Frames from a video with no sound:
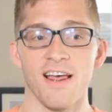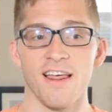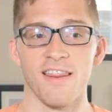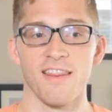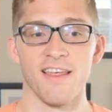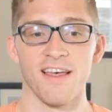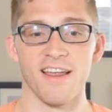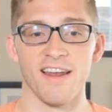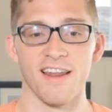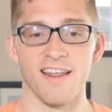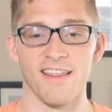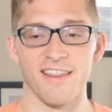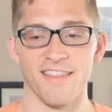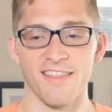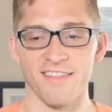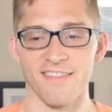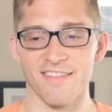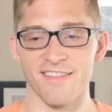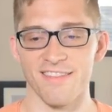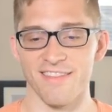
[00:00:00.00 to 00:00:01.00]

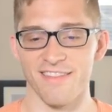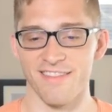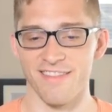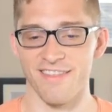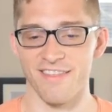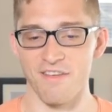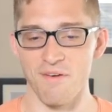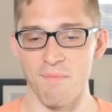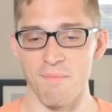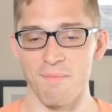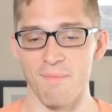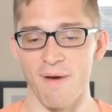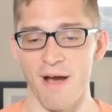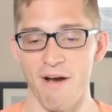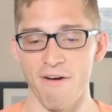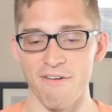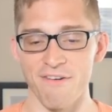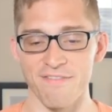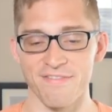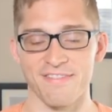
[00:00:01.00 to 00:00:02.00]
then the
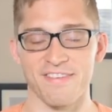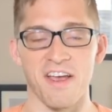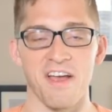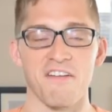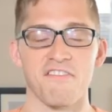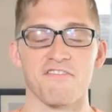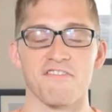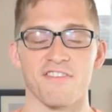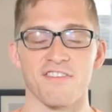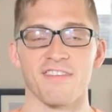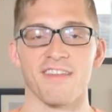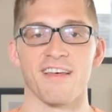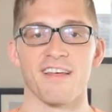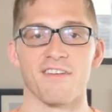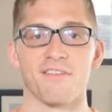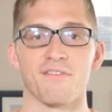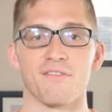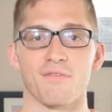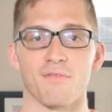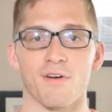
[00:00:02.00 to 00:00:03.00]
amount of tension that
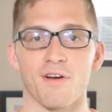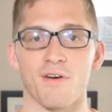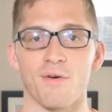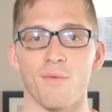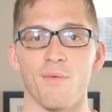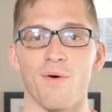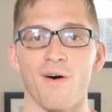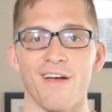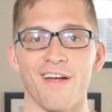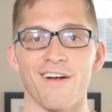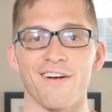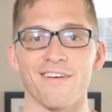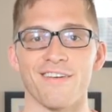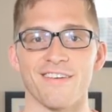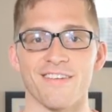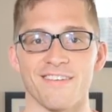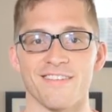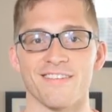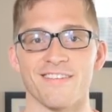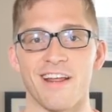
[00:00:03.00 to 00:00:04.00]
is required
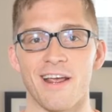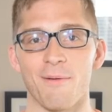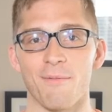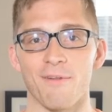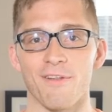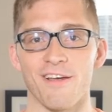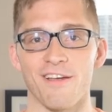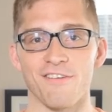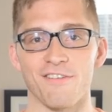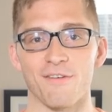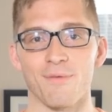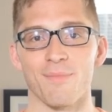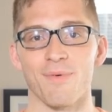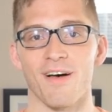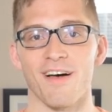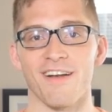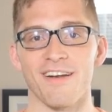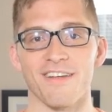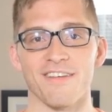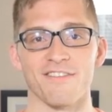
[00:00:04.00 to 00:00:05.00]
to stabilize your
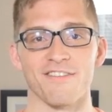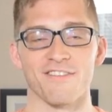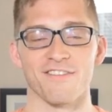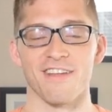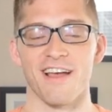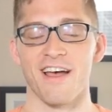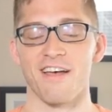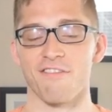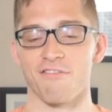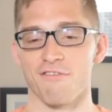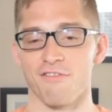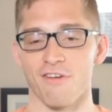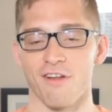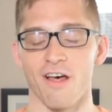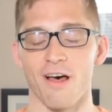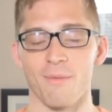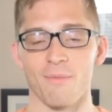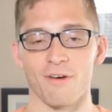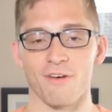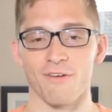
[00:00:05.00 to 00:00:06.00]
body is just
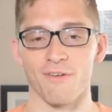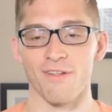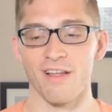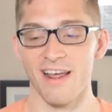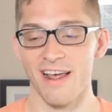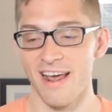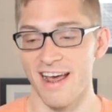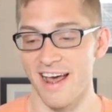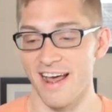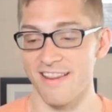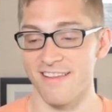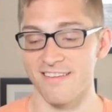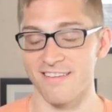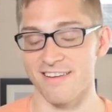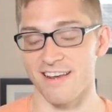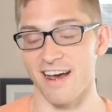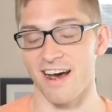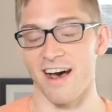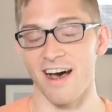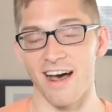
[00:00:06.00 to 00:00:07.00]
astronomical. And this
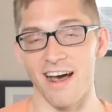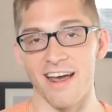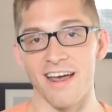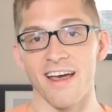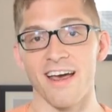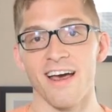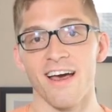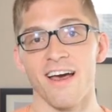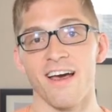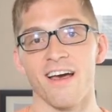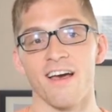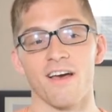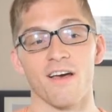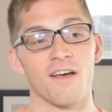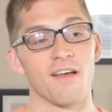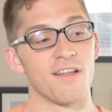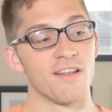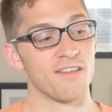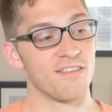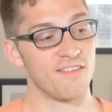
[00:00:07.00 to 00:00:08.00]
guy
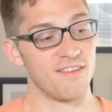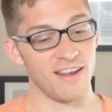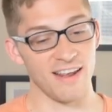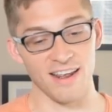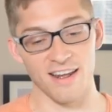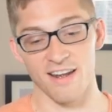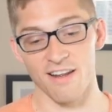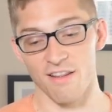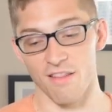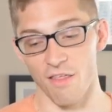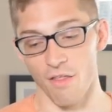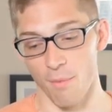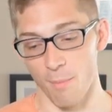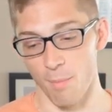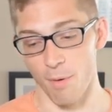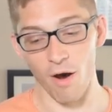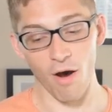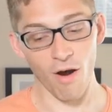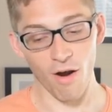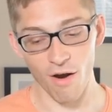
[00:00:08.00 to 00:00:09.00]
did the
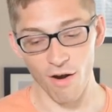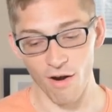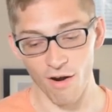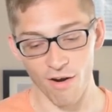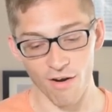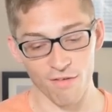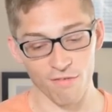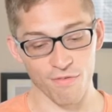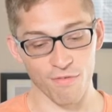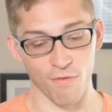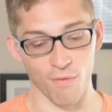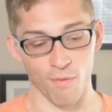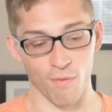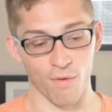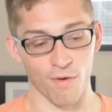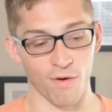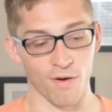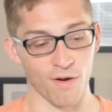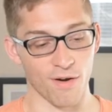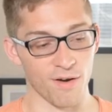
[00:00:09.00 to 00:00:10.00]
bar
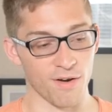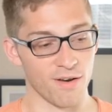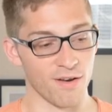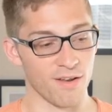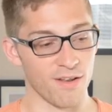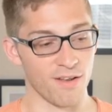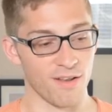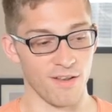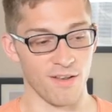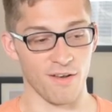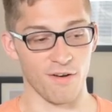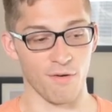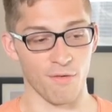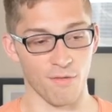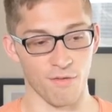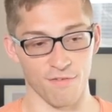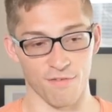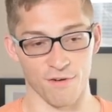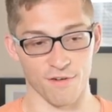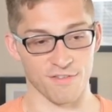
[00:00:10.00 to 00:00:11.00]
for, you know,
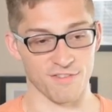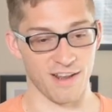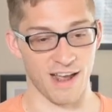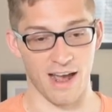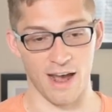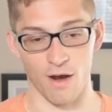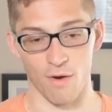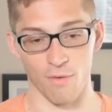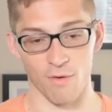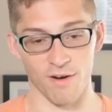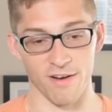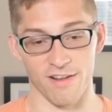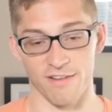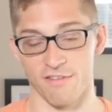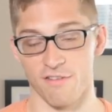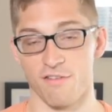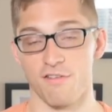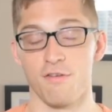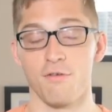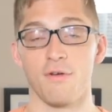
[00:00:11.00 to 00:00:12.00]
the first hour.
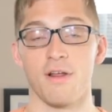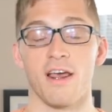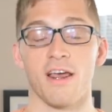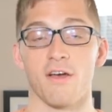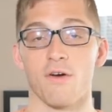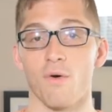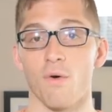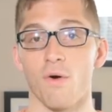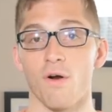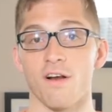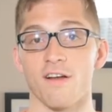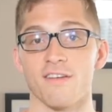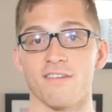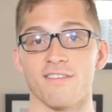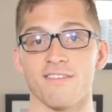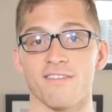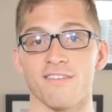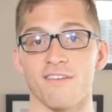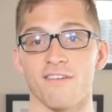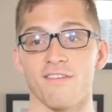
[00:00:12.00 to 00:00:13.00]
It's a 2-day
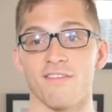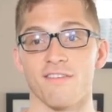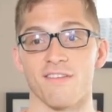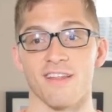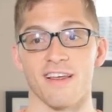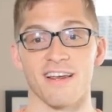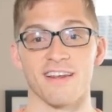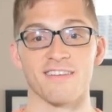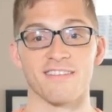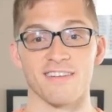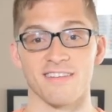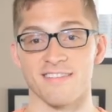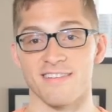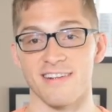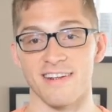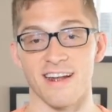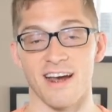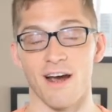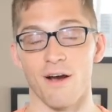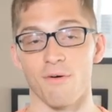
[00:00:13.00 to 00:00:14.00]
course, like
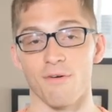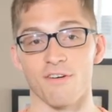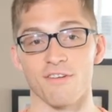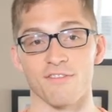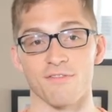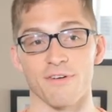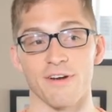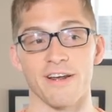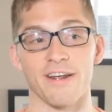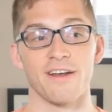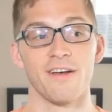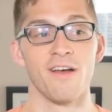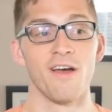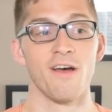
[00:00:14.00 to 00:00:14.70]
16 hours, right?